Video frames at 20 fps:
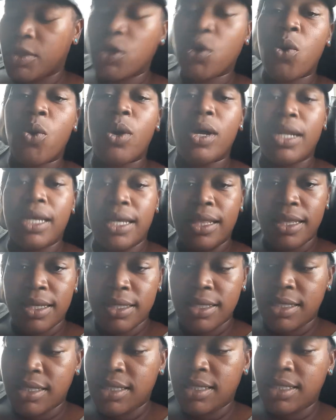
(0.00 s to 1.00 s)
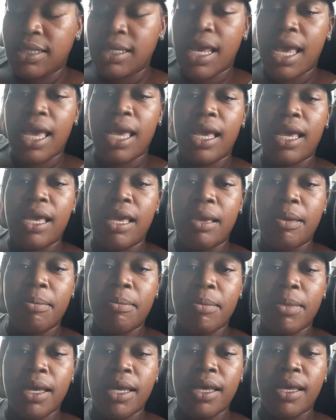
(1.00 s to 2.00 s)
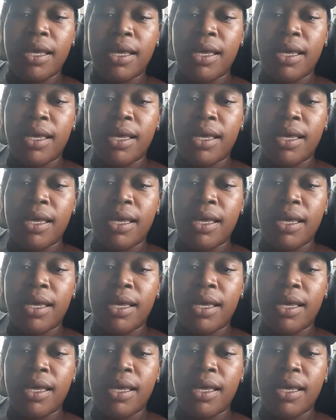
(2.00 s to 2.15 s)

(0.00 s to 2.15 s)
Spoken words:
going in the same